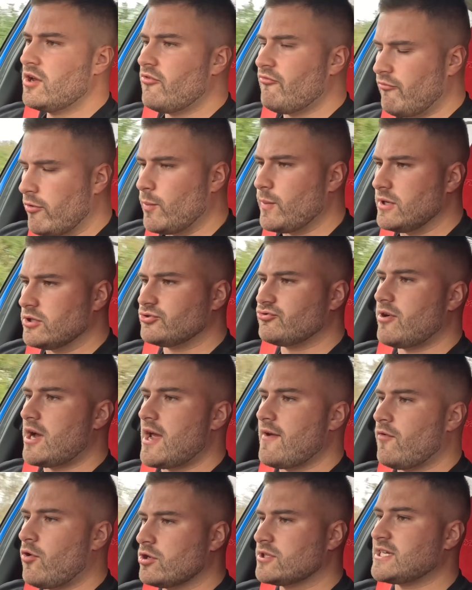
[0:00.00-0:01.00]
front-wheel
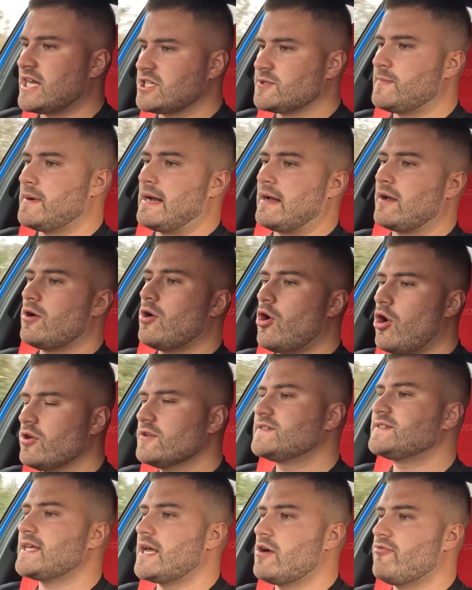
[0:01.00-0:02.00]
drive hot hatchback on
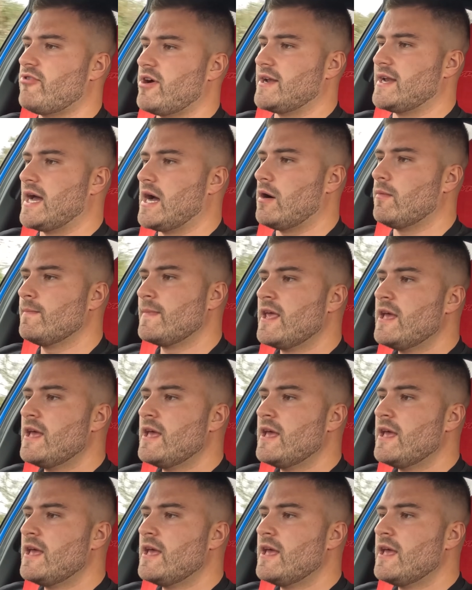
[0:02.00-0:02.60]
sale right now,